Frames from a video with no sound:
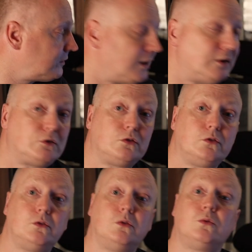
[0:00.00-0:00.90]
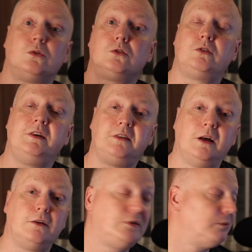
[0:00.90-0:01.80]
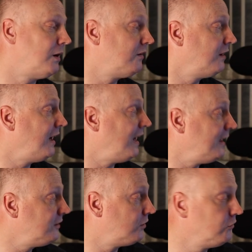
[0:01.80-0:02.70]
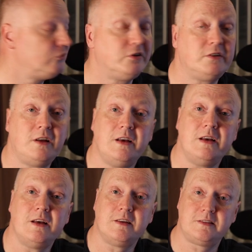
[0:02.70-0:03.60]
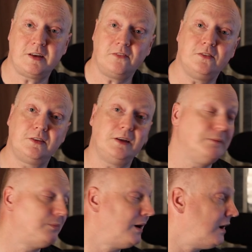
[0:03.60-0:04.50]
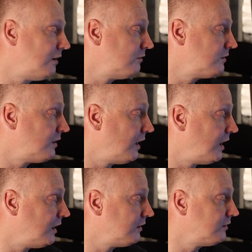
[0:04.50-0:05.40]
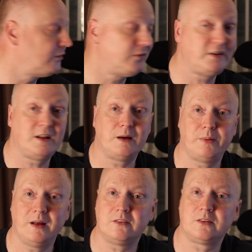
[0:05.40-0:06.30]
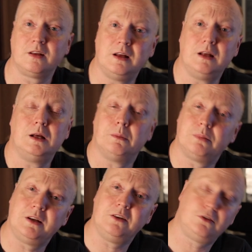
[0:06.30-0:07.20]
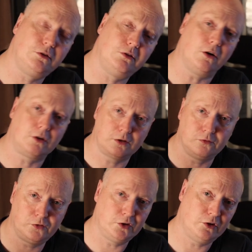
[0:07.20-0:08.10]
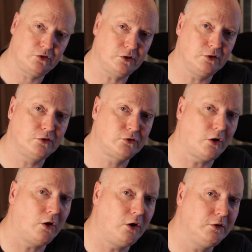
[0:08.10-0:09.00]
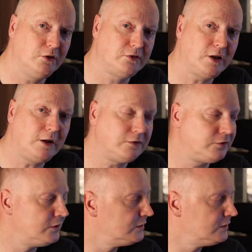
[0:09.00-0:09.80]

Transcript: that would retail for about £817.59. Please do your conversions or yourself